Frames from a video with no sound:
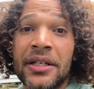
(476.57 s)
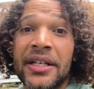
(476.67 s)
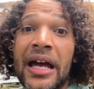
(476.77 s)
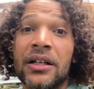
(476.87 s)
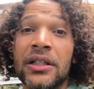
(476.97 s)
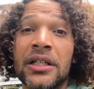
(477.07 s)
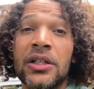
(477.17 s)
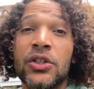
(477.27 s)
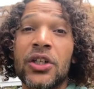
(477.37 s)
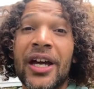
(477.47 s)
Now,
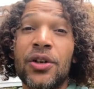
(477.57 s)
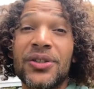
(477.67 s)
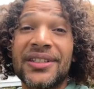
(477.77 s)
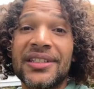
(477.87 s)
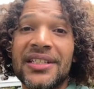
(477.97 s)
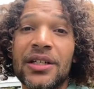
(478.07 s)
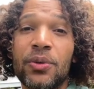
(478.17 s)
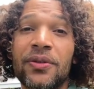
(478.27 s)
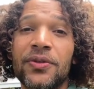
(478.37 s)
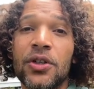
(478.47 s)
you gotta stick
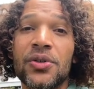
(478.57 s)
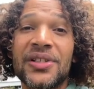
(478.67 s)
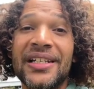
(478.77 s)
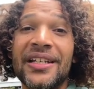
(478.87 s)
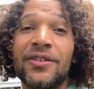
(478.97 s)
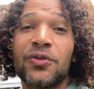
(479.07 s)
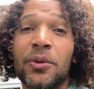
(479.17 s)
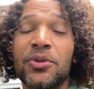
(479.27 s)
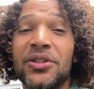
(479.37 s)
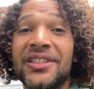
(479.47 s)
with those leaves
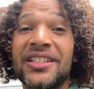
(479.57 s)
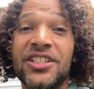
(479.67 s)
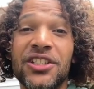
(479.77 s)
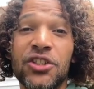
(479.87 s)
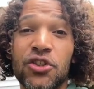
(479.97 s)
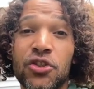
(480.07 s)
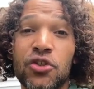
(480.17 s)
from the deciduous